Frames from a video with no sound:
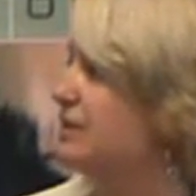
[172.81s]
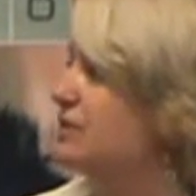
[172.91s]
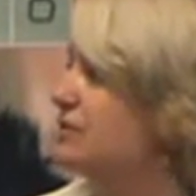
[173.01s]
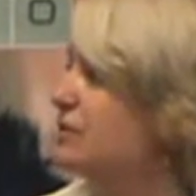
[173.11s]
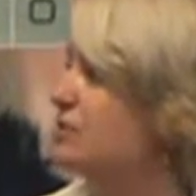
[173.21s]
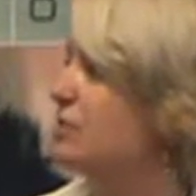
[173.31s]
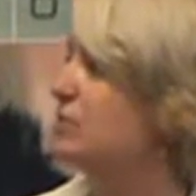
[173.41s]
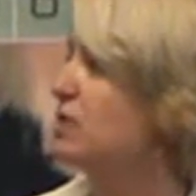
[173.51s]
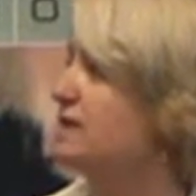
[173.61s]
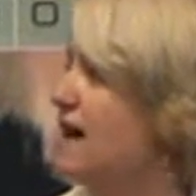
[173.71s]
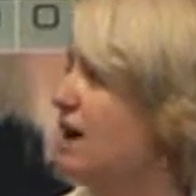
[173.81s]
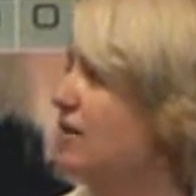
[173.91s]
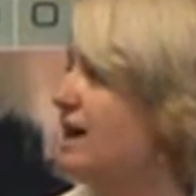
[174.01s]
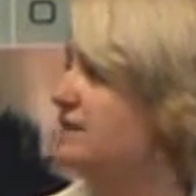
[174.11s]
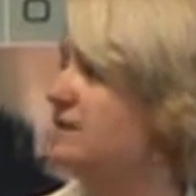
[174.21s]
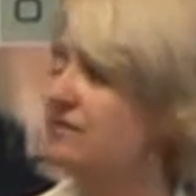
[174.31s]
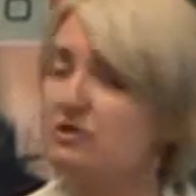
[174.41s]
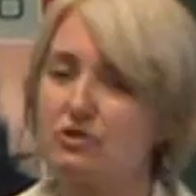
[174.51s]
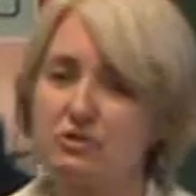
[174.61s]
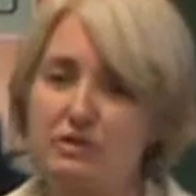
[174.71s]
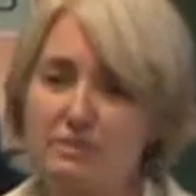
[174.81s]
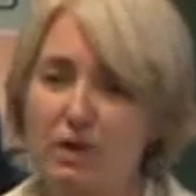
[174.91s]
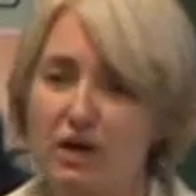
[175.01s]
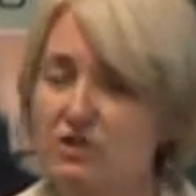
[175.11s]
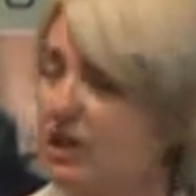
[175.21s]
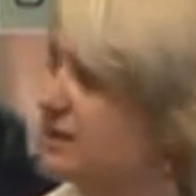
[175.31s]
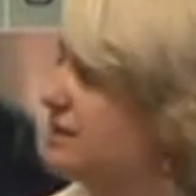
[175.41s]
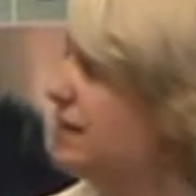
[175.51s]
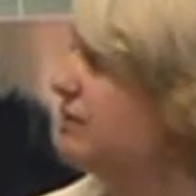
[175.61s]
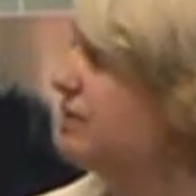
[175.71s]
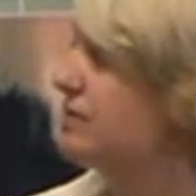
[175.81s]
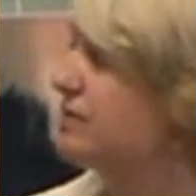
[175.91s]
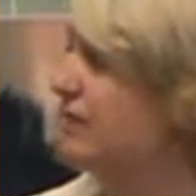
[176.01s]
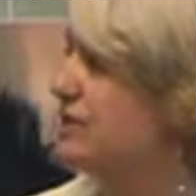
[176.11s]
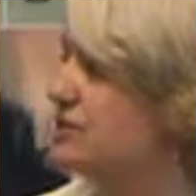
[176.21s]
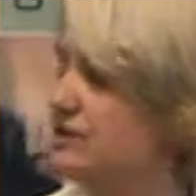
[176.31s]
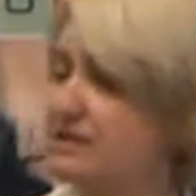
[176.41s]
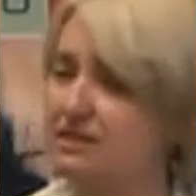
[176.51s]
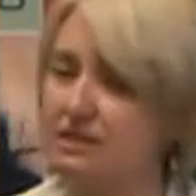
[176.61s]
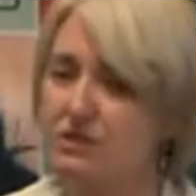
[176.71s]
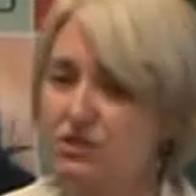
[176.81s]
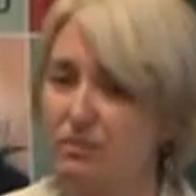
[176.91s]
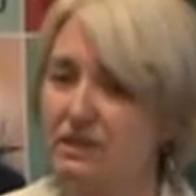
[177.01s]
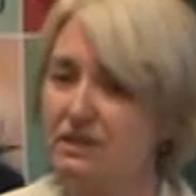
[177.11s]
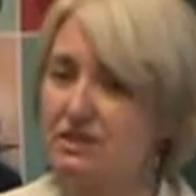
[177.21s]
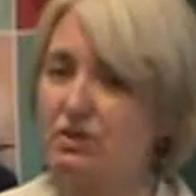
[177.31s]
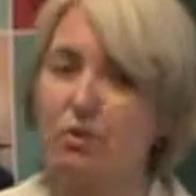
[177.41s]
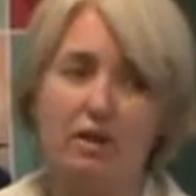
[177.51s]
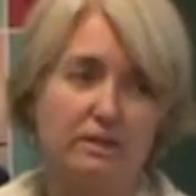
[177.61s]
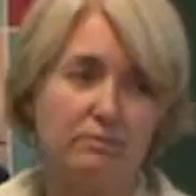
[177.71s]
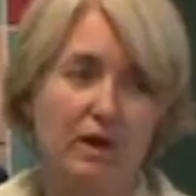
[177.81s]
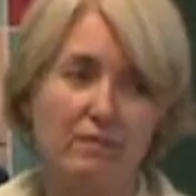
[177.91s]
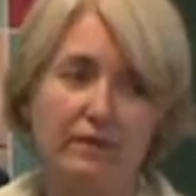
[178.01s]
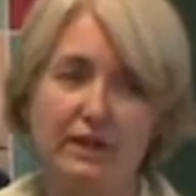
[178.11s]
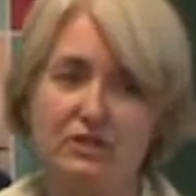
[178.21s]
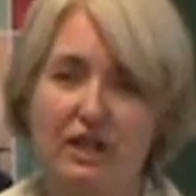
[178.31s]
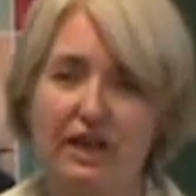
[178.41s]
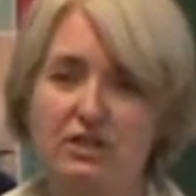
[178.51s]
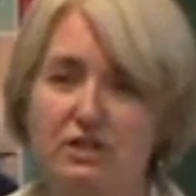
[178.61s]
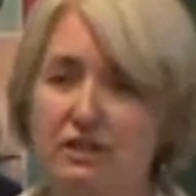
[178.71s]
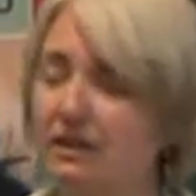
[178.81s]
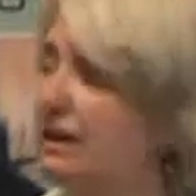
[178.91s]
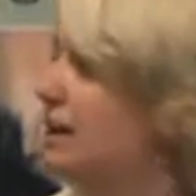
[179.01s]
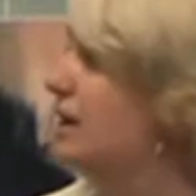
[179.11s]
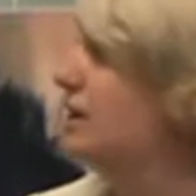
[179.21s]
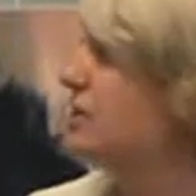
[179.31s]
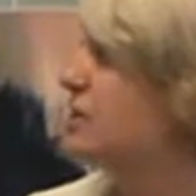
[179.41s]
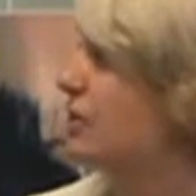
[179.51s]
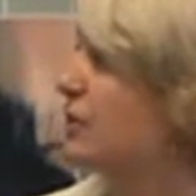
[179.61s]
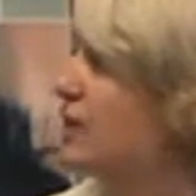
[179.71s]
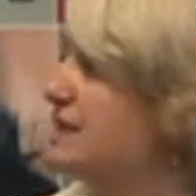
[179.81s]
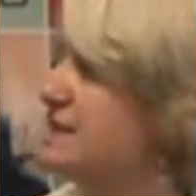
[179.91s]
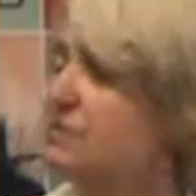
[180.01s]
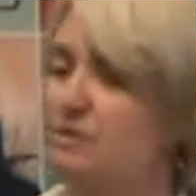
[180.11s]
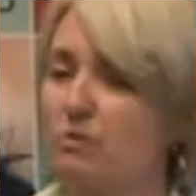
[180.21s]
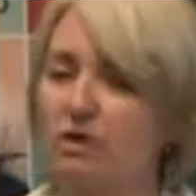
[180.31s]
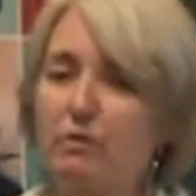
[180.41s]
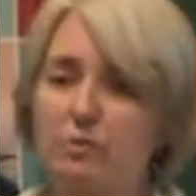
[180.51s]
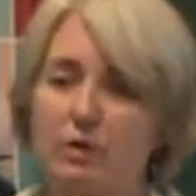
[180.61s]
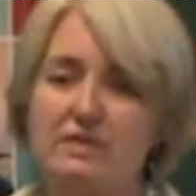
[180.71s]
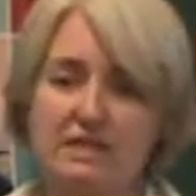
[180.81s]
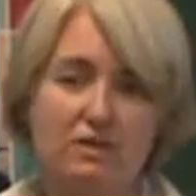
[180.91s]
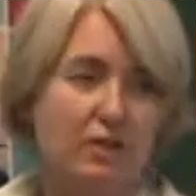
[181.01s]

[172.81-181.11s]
The first one was, how has Save the Children's project level interventions contributed to quality primary education? So for us, this was more of a process